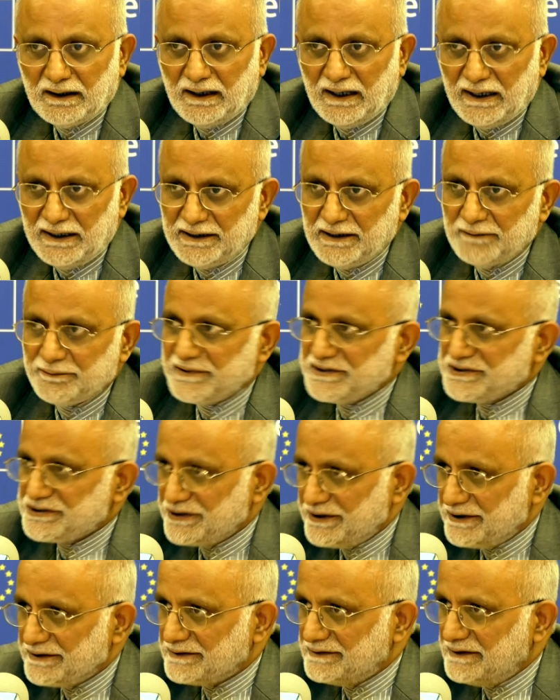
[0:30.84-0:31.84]
I
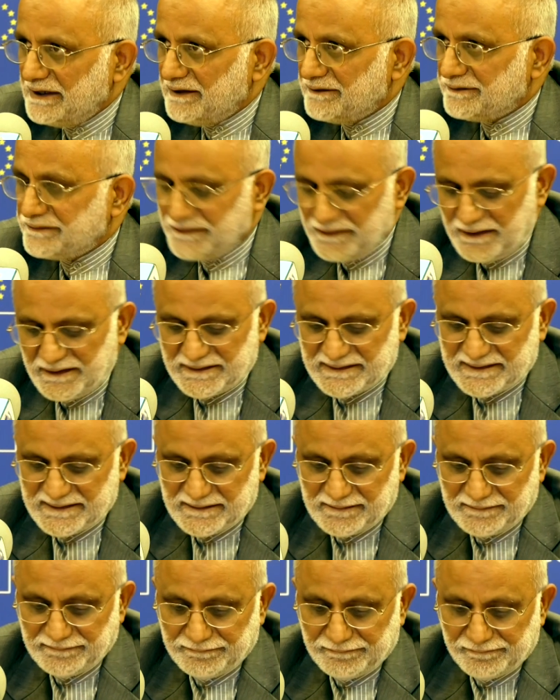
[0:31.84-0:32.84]
appreciate the efforts
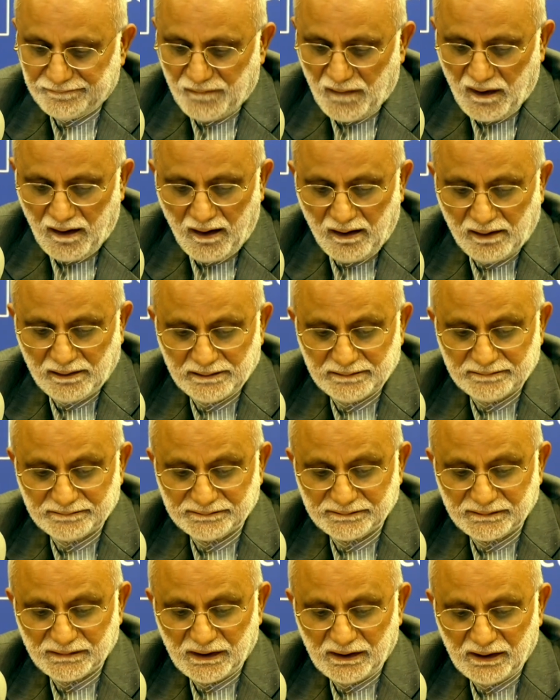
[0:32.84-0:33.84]

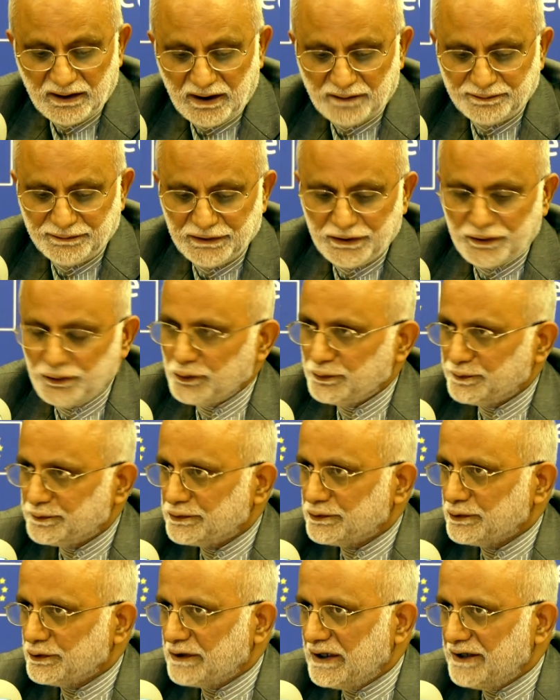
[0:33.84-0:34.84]
of the group
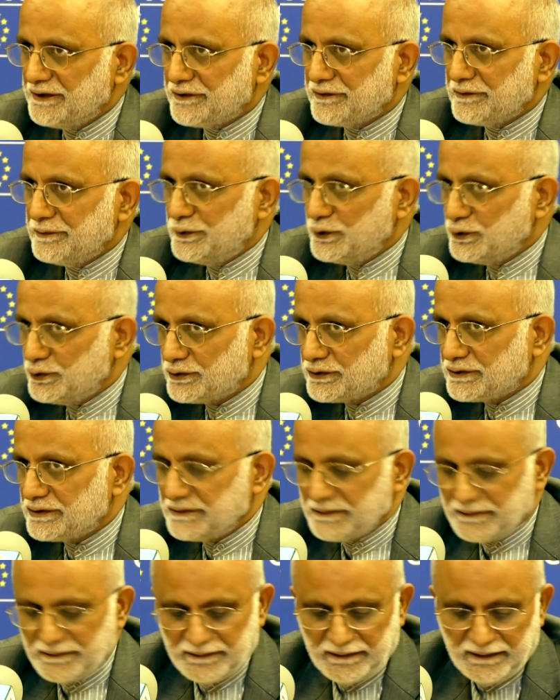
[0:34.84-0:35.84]
to contribute
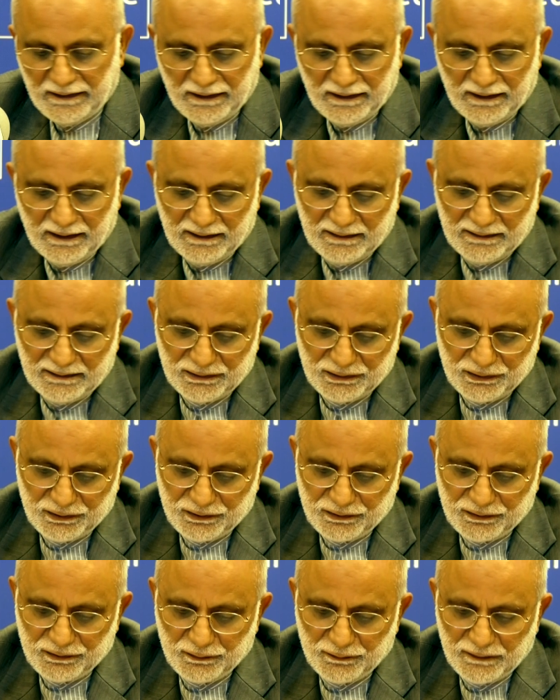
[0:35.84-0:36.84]

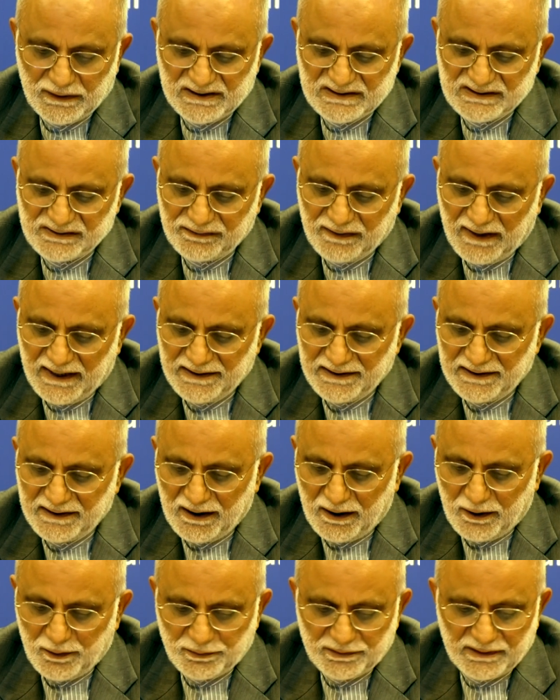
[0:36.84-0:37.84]
towards finding
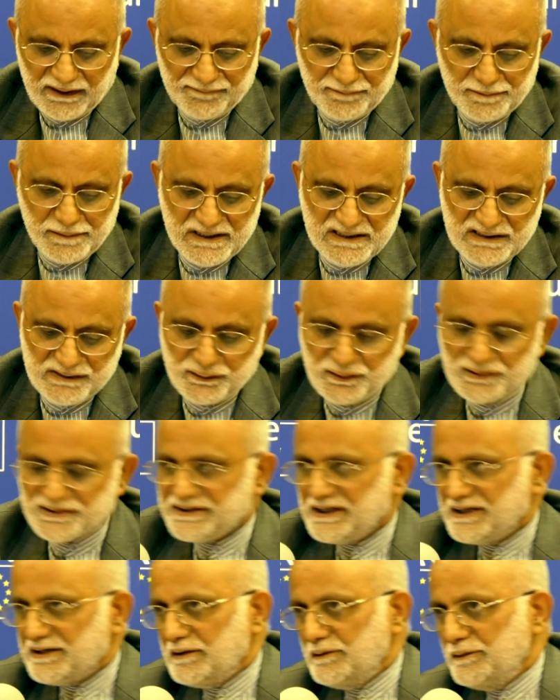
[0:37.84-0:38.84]
out a peaceful
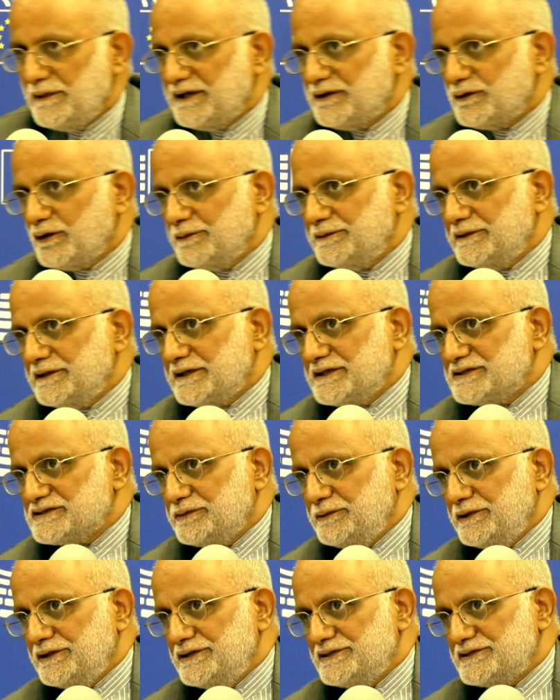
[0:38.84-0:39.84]
settlement of the
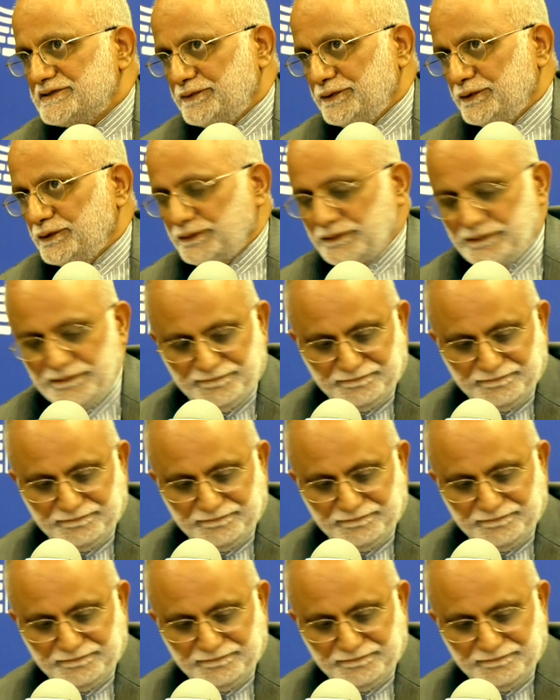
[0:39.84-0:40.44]
Kashmir dispute.